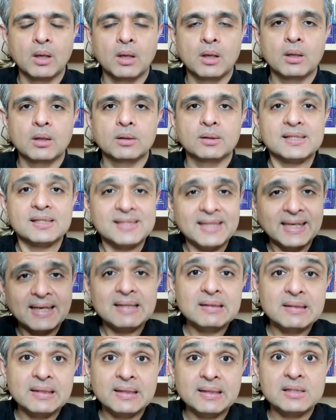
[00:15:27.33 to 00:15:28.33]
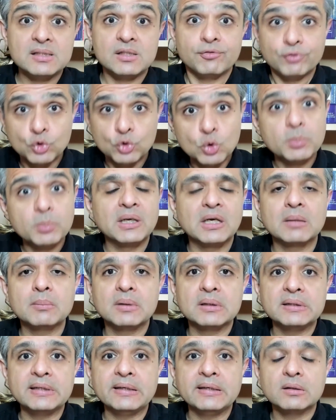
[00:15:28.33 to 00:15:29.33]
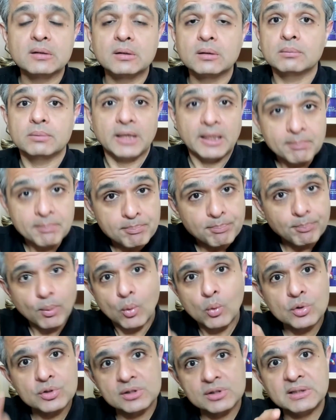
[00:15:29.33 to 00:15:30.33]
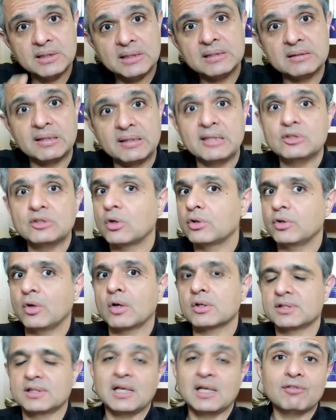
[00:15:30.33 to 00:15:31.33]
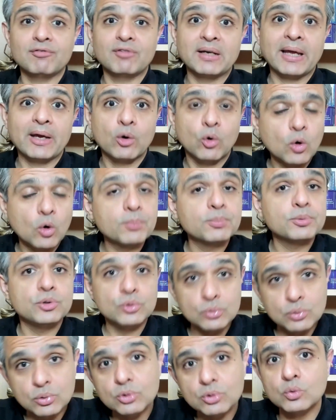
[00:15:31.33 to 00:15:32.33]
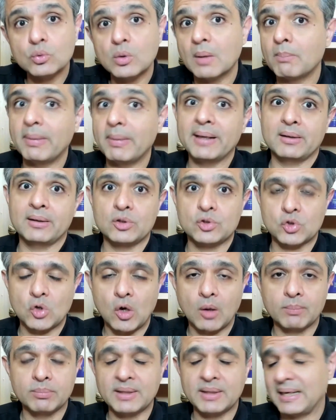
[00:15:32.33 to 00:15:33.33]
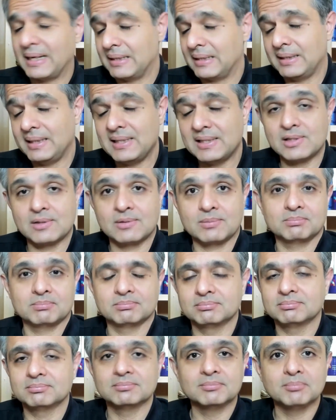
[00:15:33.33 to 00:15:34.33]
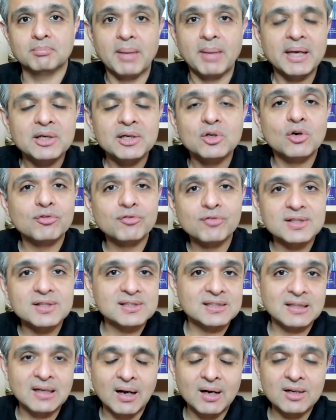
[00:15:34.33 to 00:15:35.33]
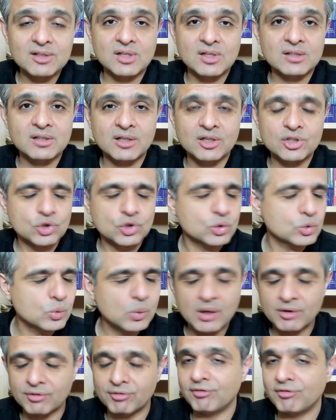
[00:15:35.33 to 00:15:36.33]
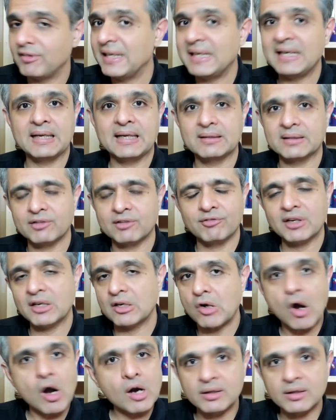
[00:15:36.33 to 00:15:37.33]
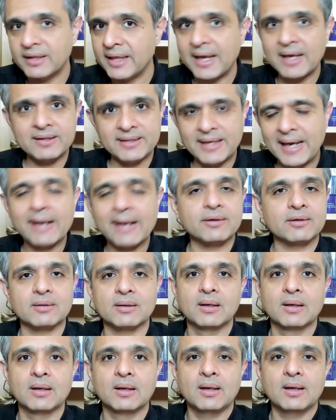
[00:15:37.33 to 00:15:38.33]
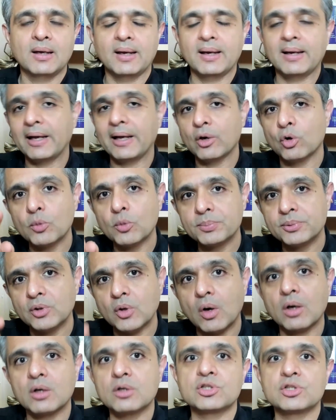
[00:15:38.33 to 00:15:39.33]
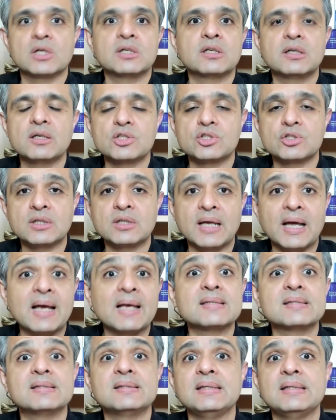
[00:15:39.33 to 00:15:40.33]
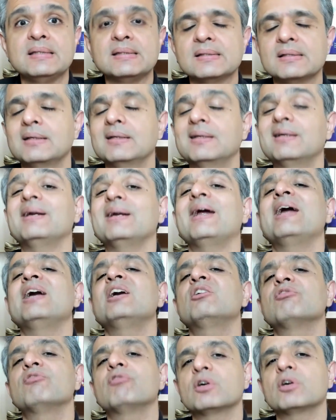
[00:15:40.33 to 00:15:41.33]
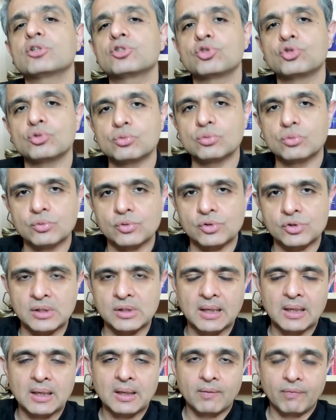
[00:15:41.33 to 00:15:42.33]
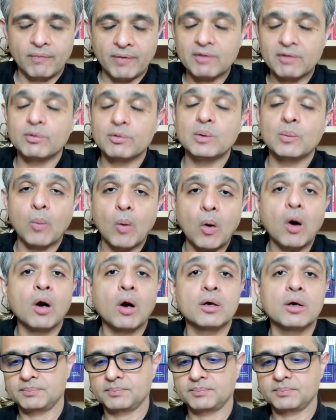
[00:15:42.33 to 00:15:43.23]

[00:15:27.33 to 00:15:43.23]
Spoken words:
The second thing is, if you become a leader, impose these things on yourself, and I hope you do a better job than at least many of us in our generation who are failing, that we are not there yet. And I hope your generation has these great virtues that we want.